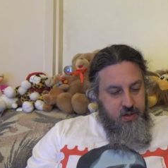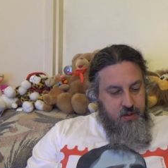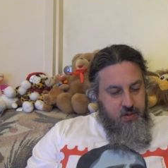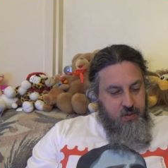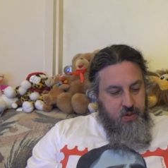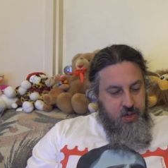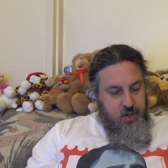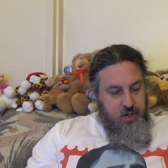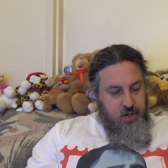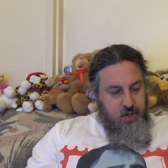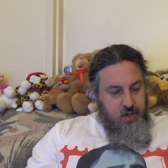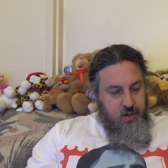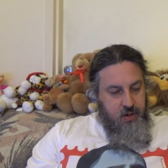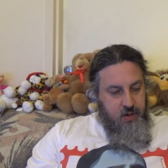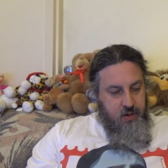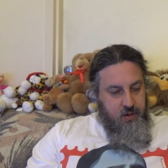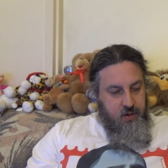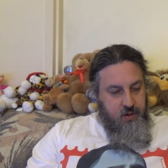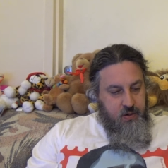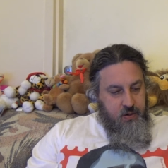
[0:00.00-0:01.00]

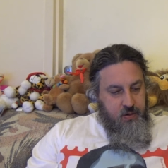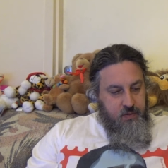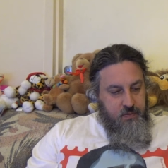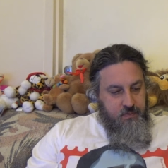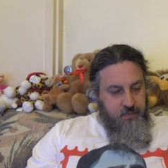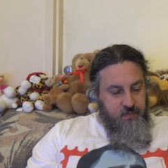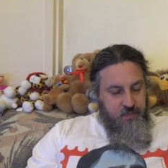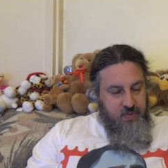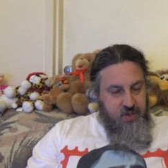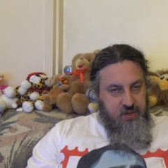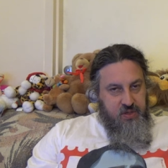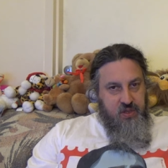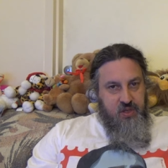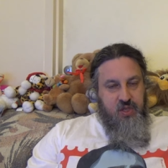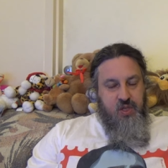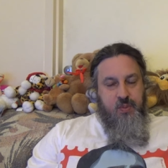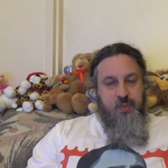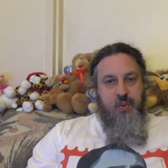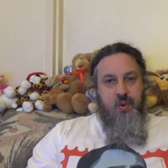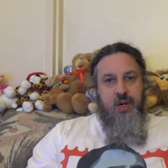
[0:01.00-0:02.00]
Where this
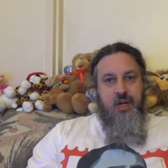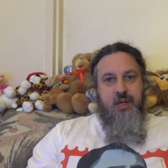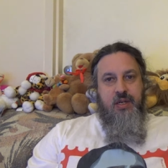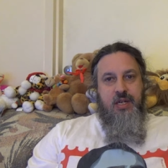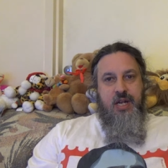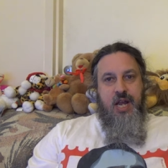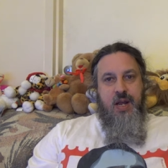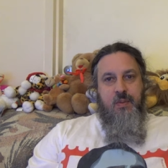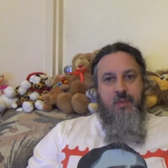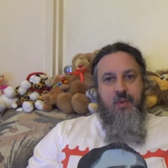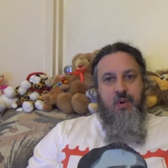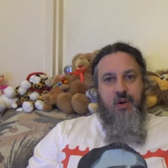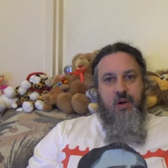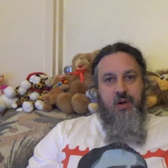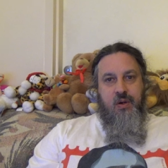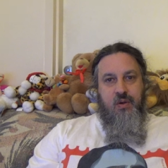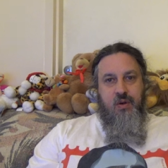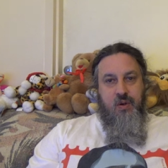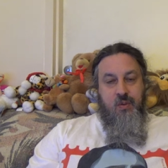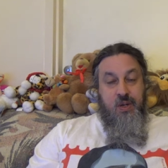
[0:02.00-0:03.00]
is the point in time
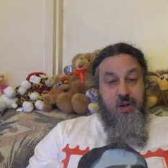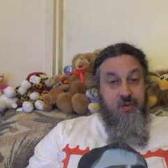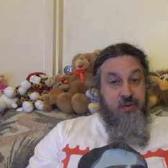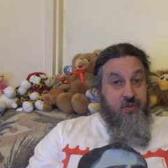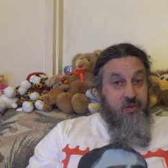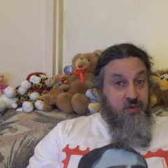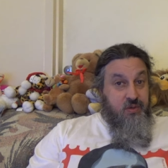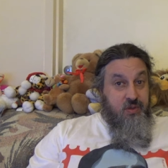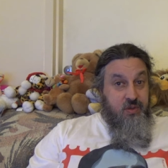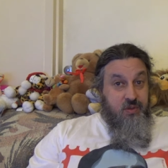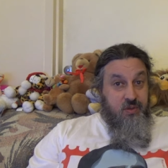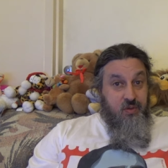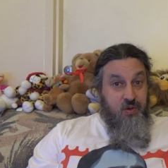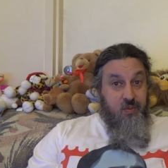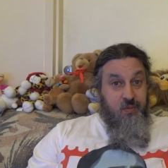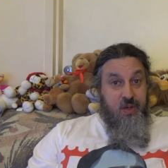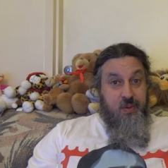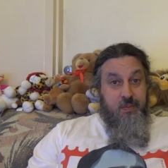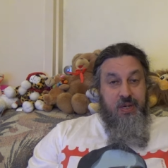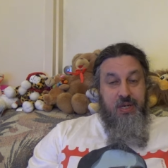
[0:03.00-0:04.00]
where normally
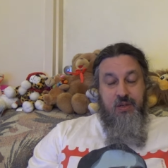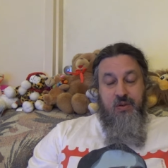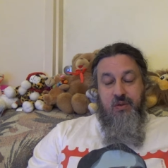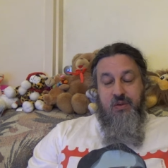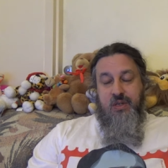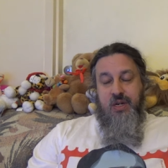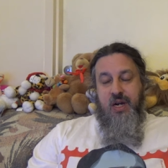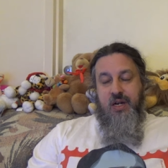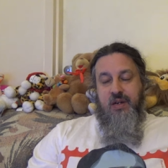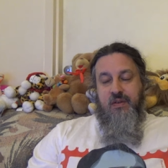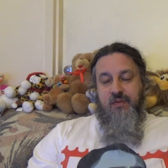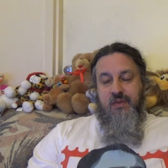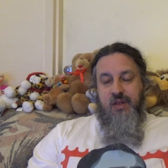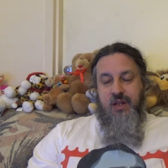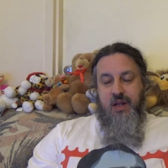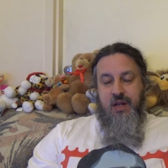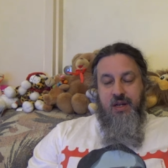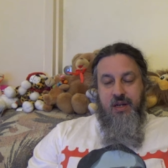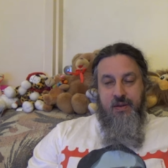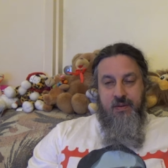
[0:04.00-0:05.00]
I'd be too tired to
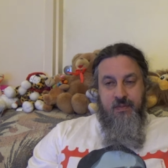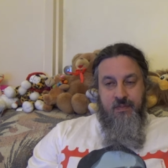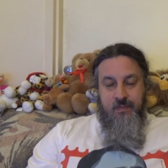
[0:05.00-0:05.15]
vlog,